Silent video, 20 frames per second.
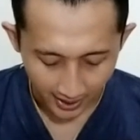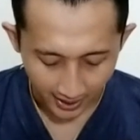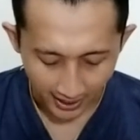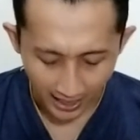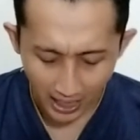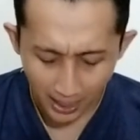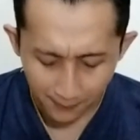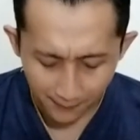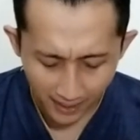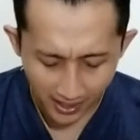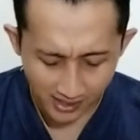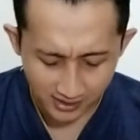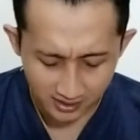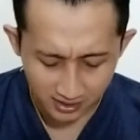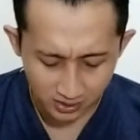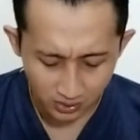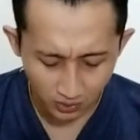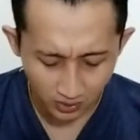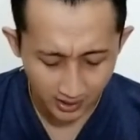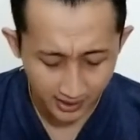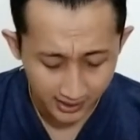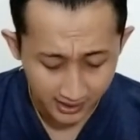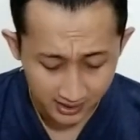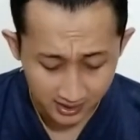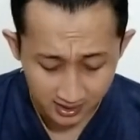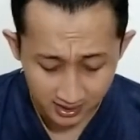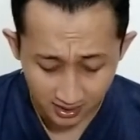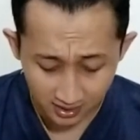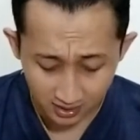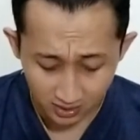Help us to
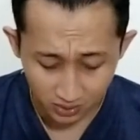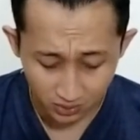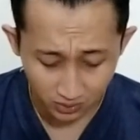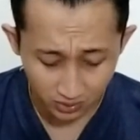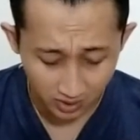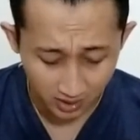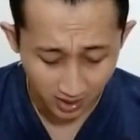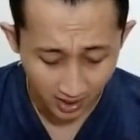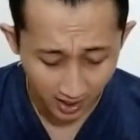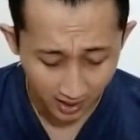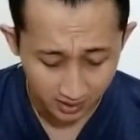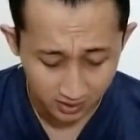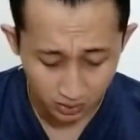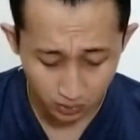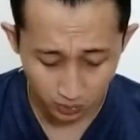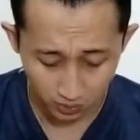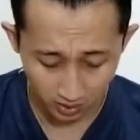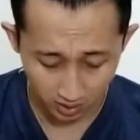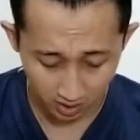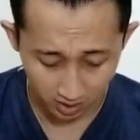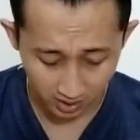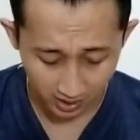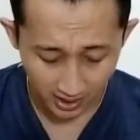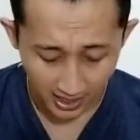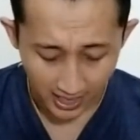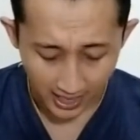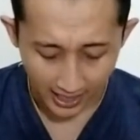listen to God's word